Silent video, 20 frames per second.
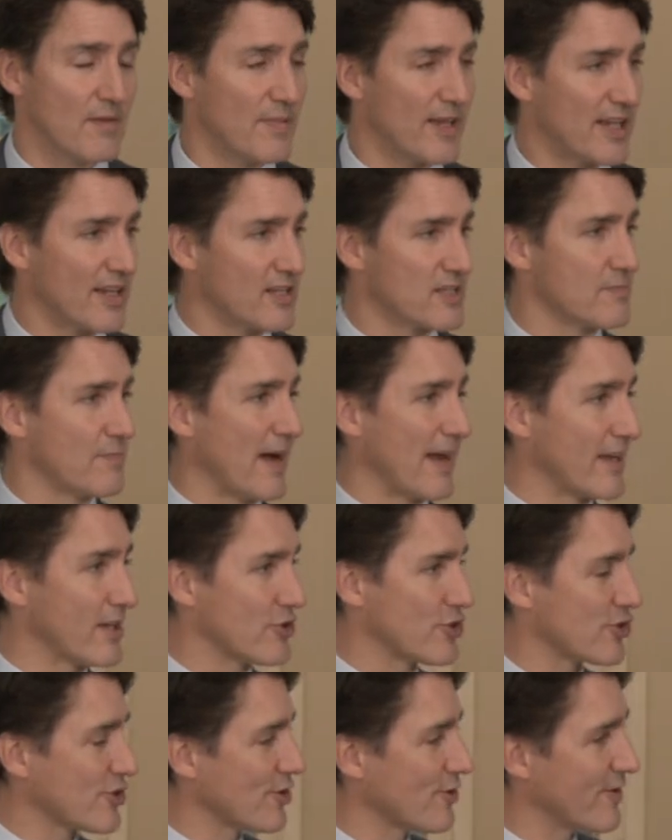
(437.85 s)
Because by
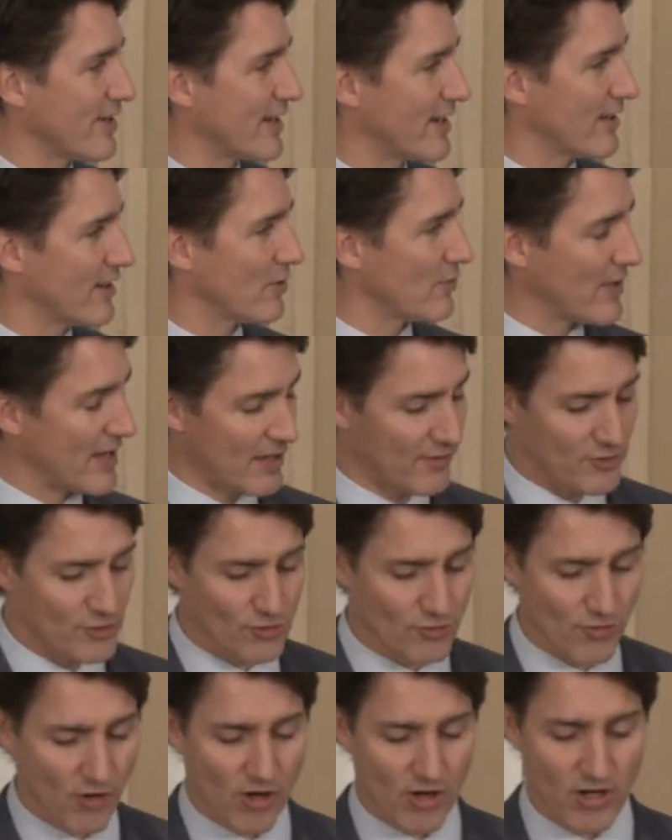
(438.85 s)
ensuring that we have
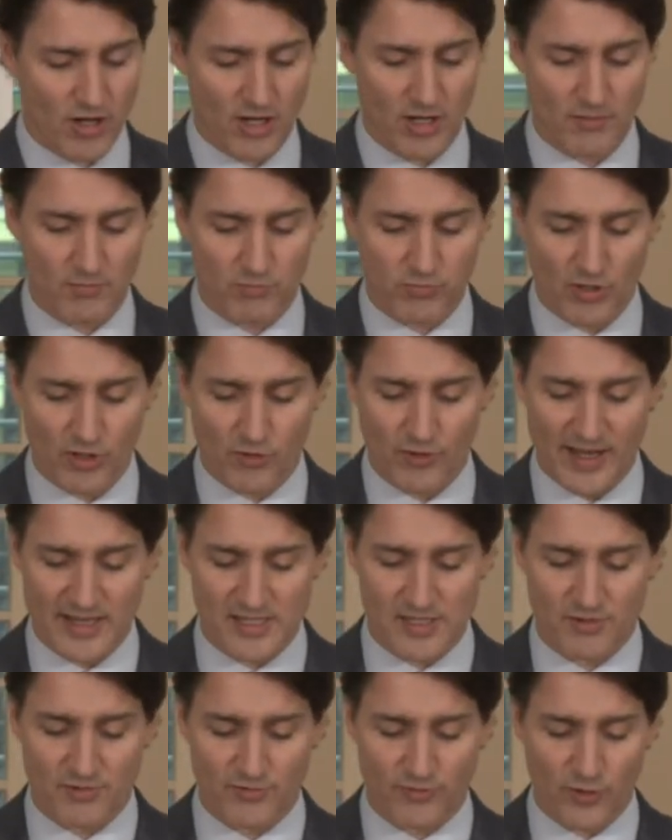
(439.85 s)
strong,
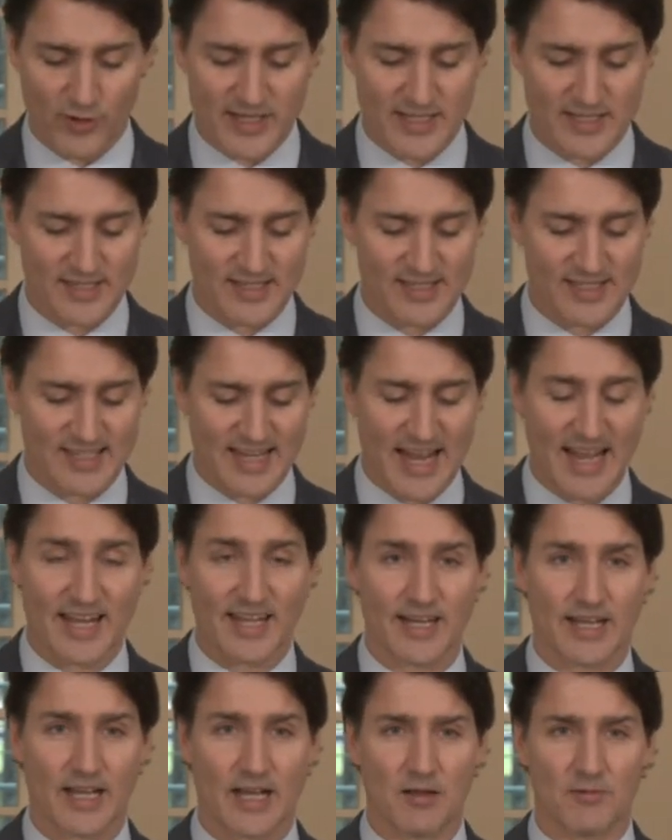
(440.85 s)
progressive voices
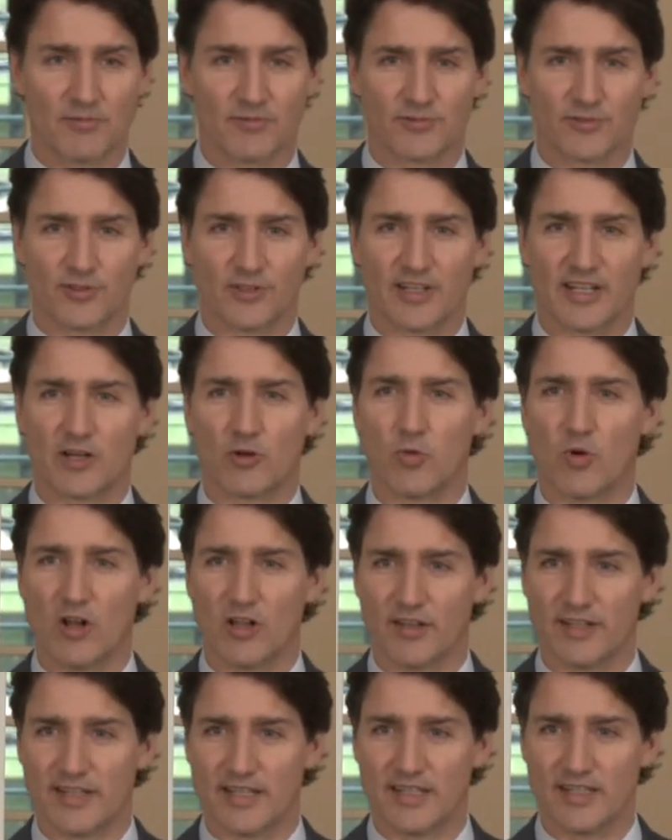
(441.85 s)
standing up for
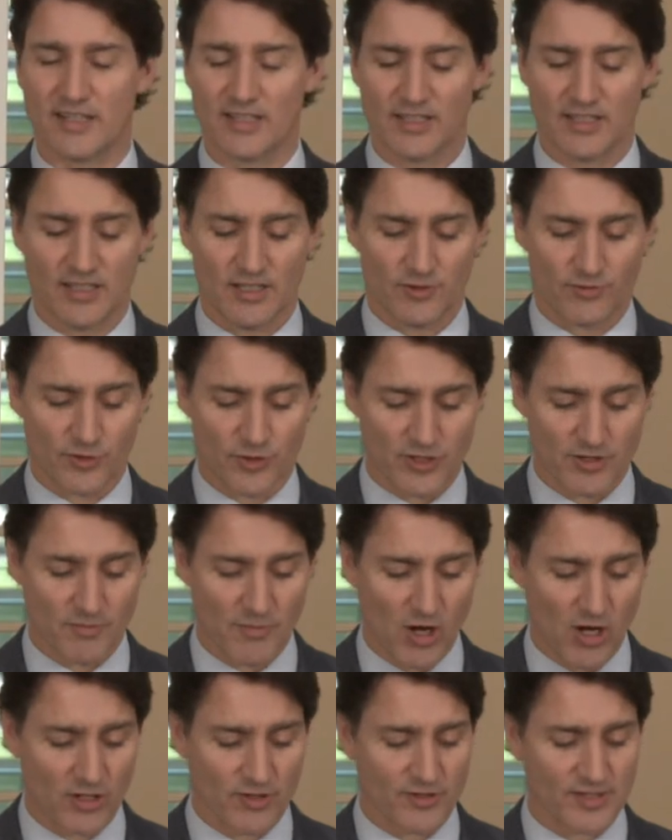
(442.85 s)
equality, for
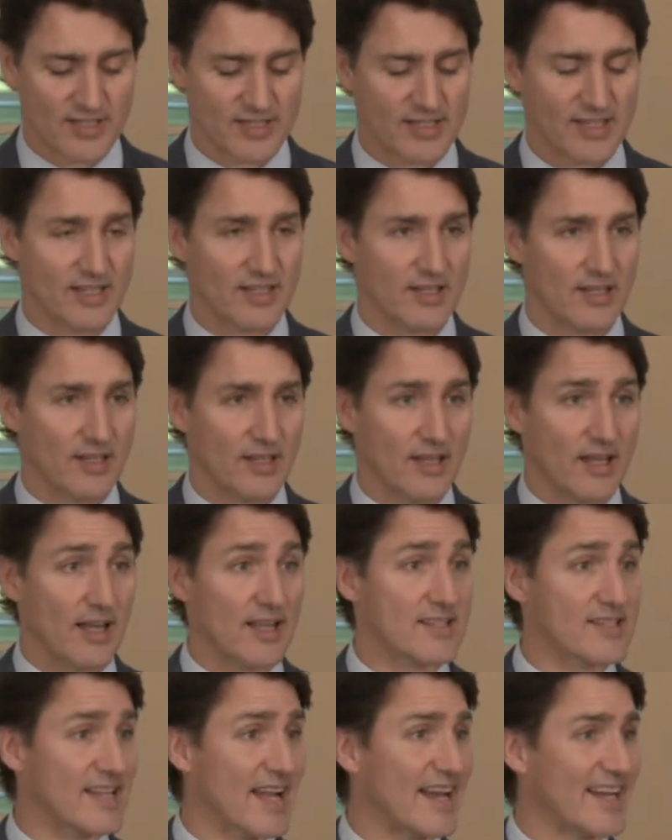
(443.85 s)
democracy,
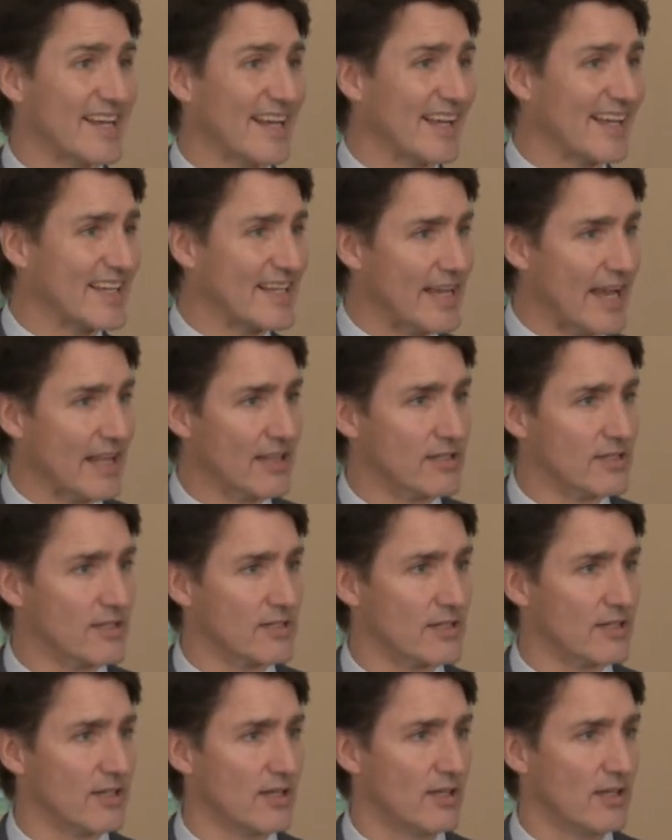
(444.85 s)
and standing
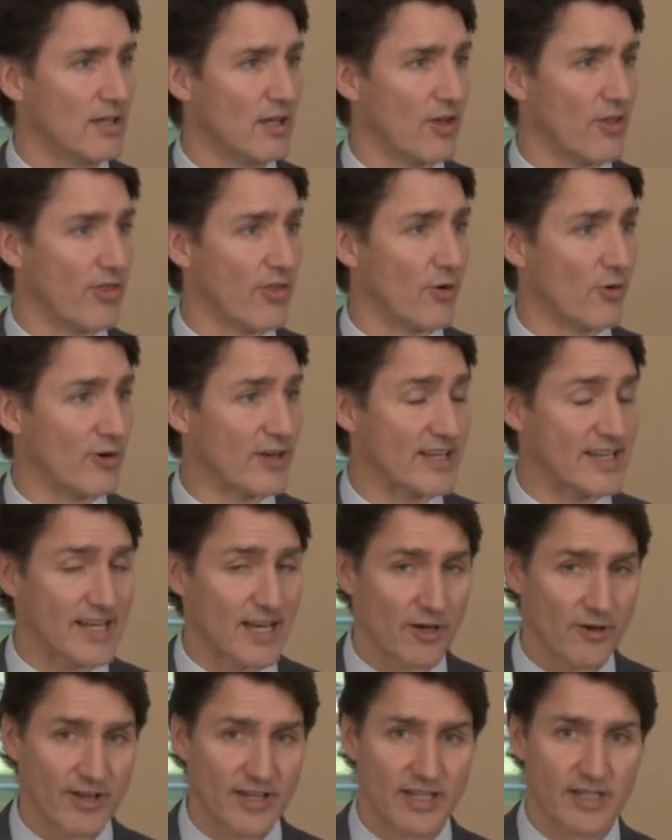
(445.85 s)
against
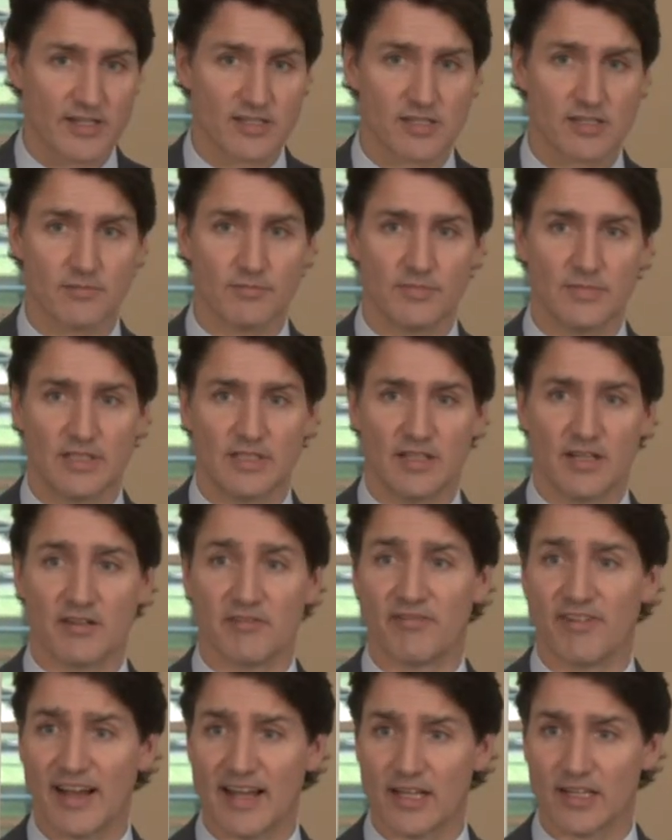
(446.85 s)
authoritarianism
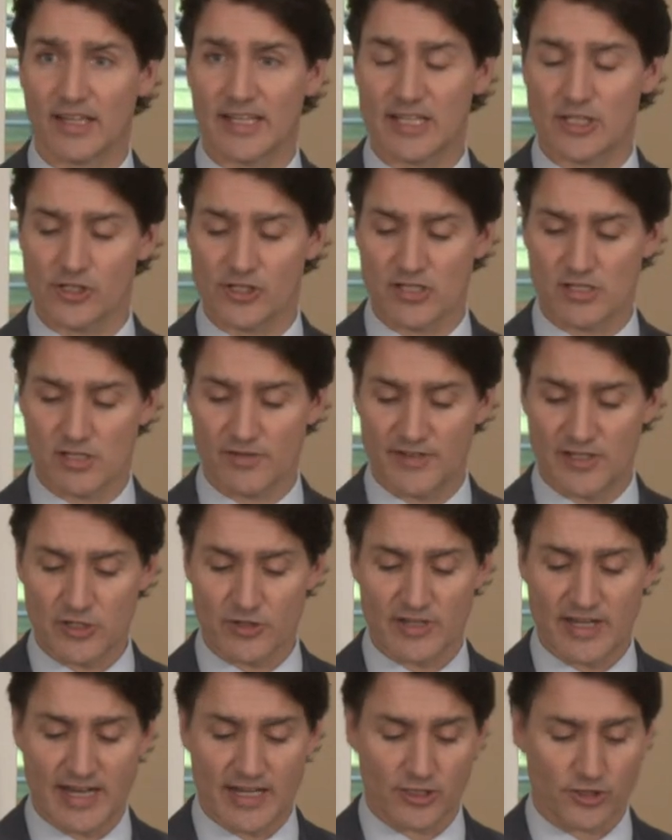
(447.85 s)
and violations of
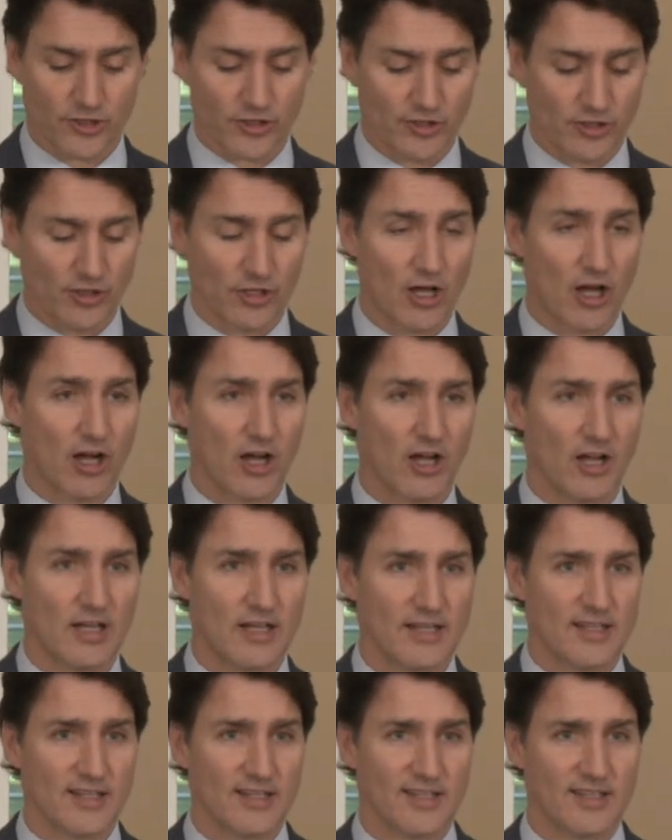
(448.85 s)
international law
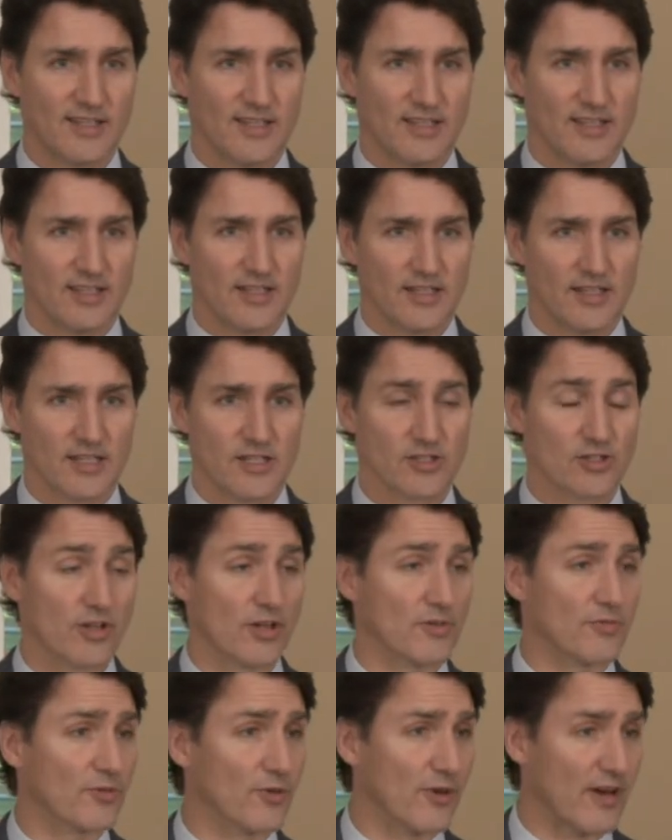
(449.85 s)
is
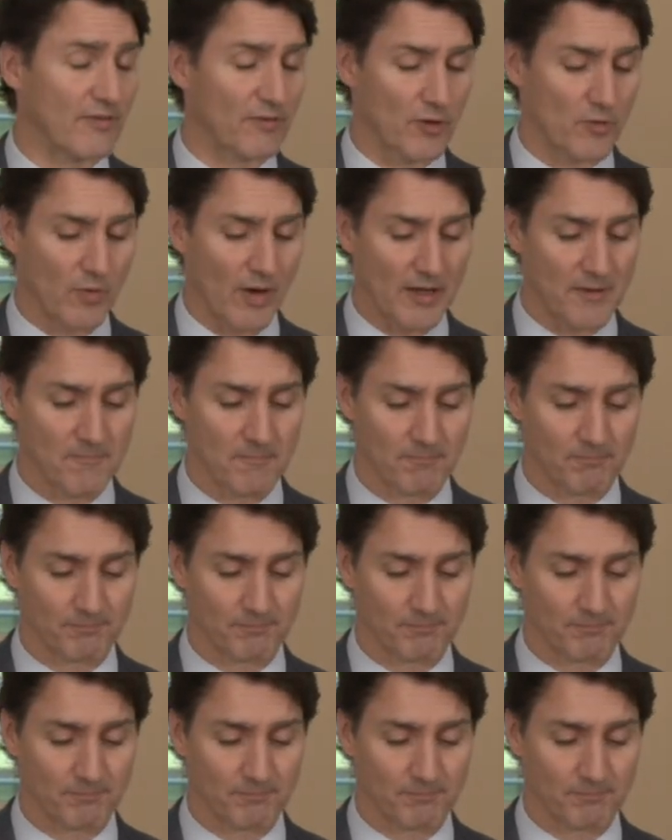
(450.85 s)
good for everyone.